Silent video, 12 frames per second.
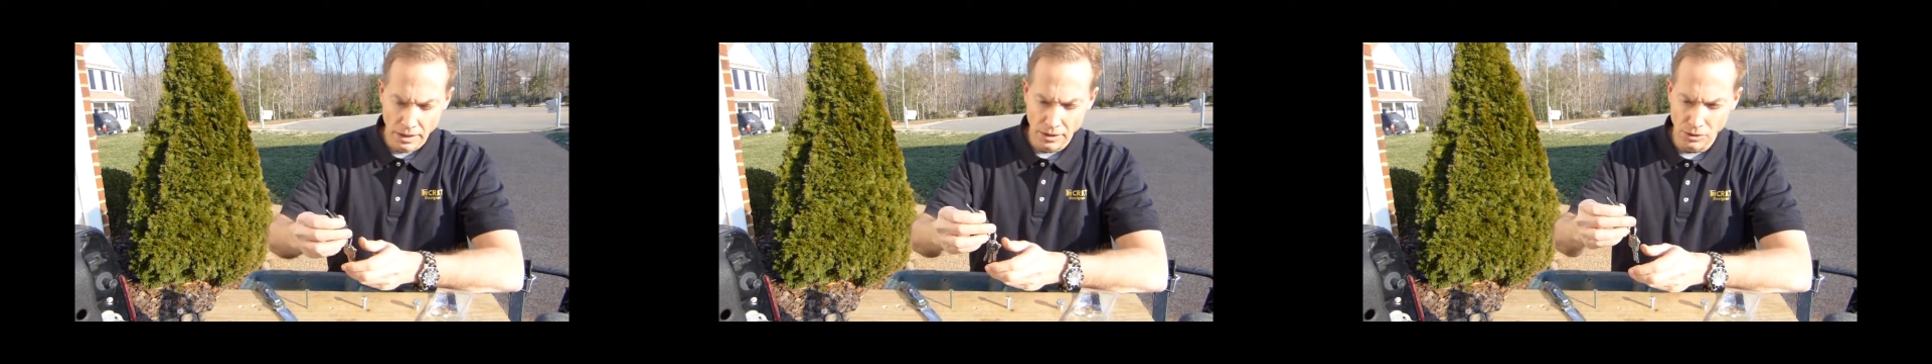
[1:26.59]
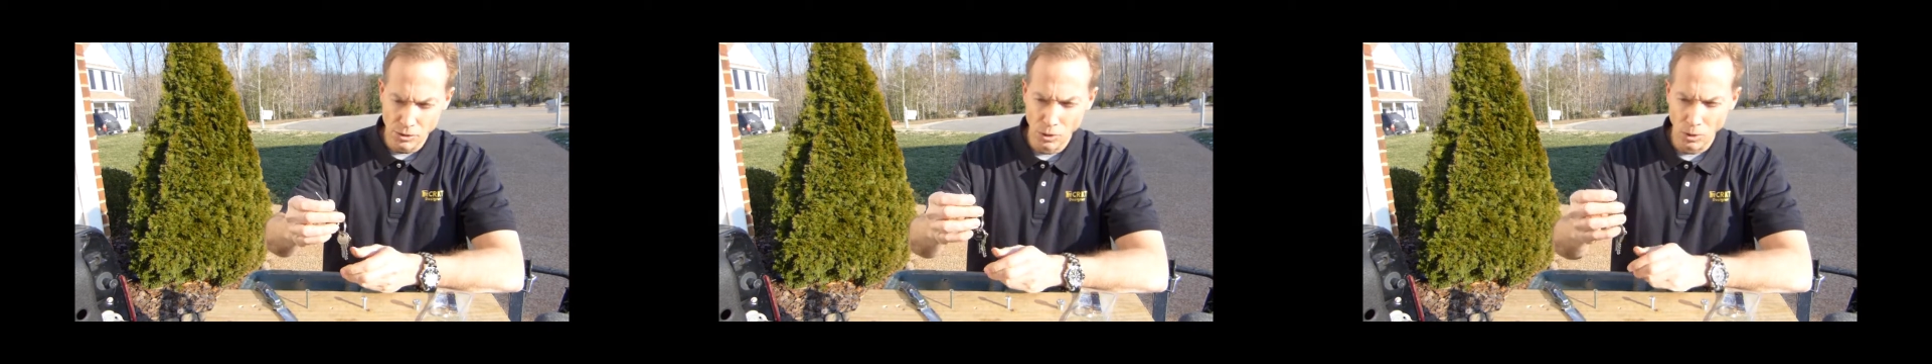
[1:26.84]

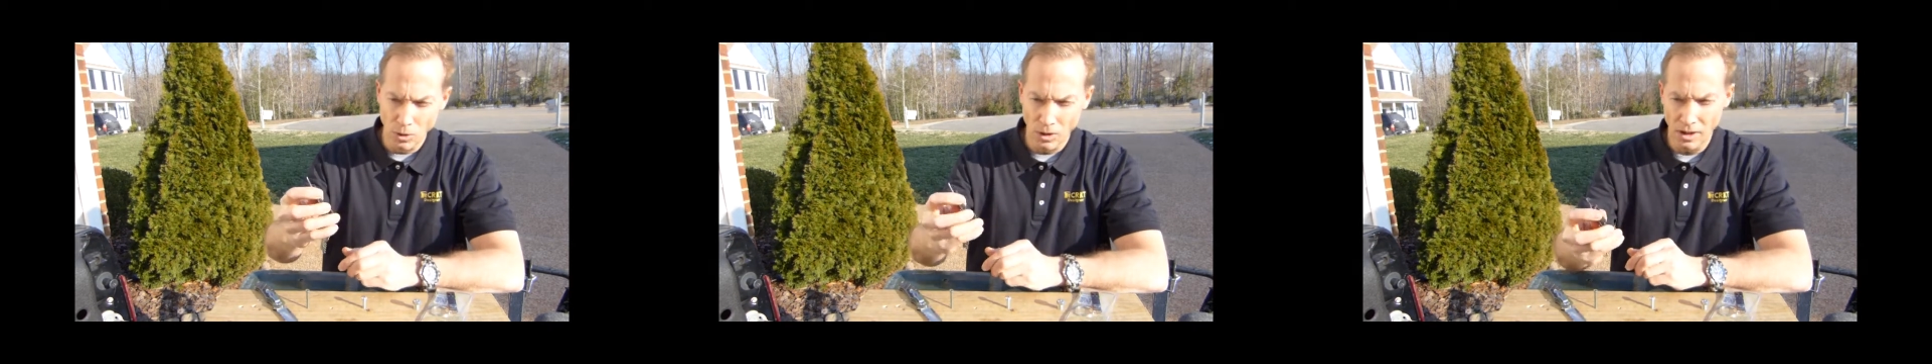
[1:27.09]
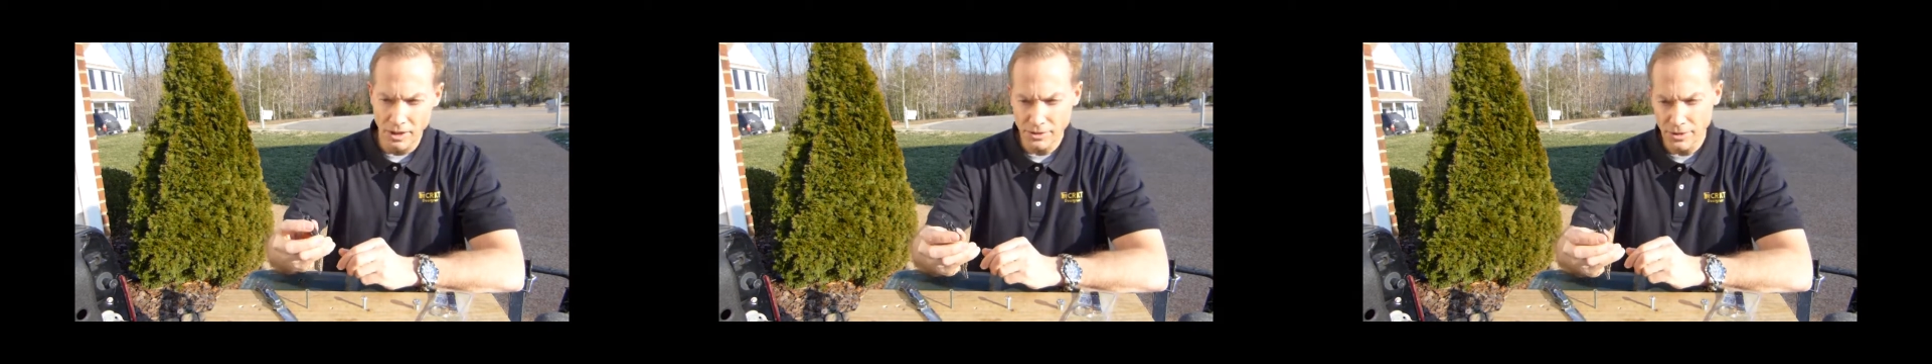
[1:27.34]
The tool
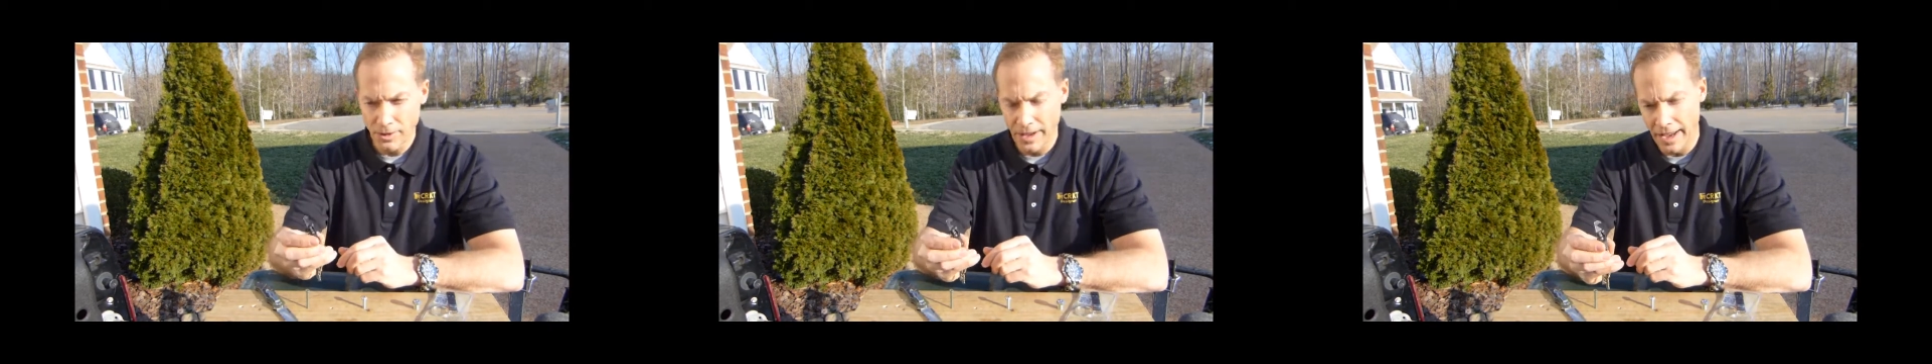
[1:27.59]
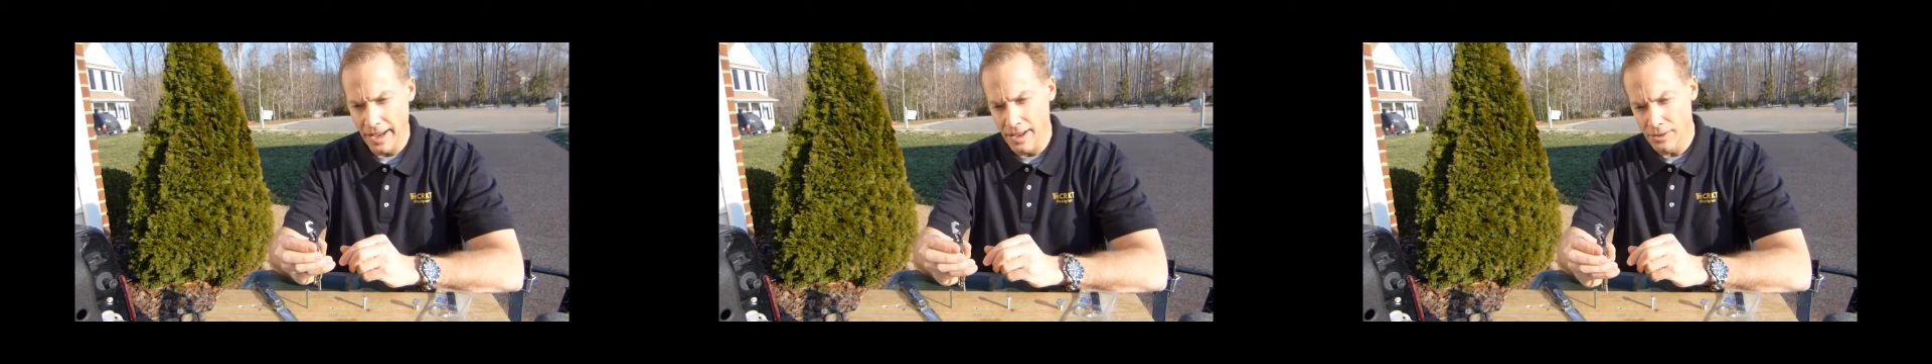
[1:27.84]
also
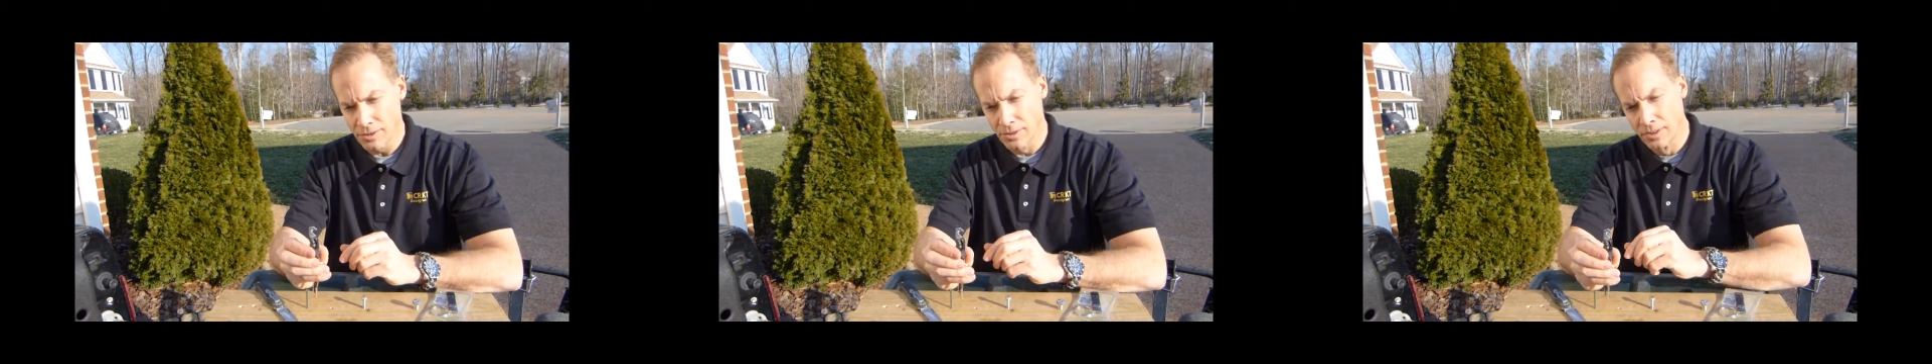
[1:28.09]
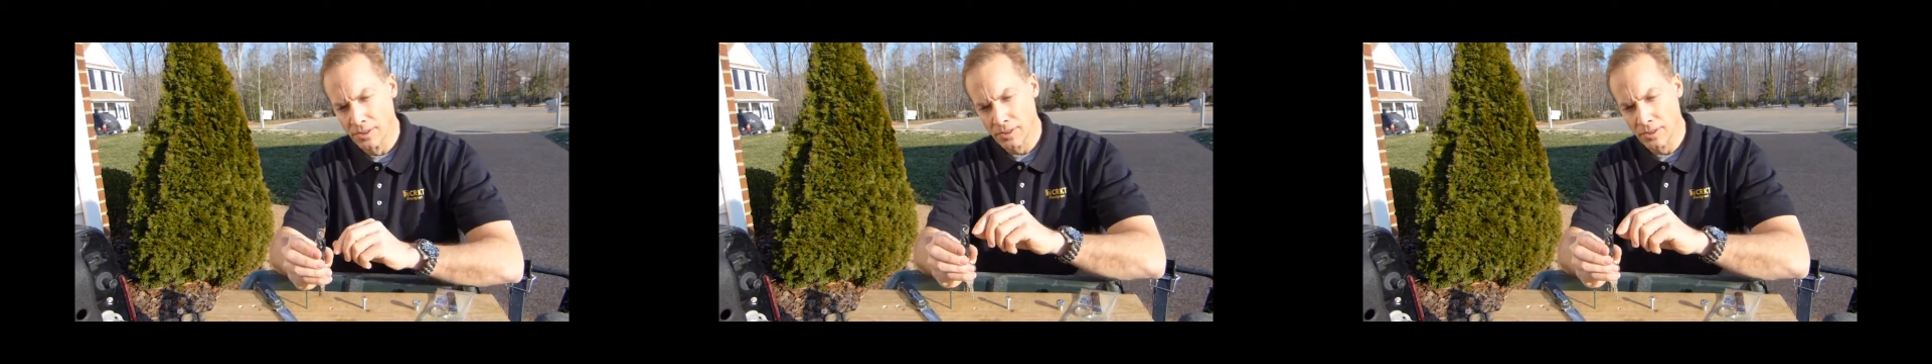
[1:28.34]
has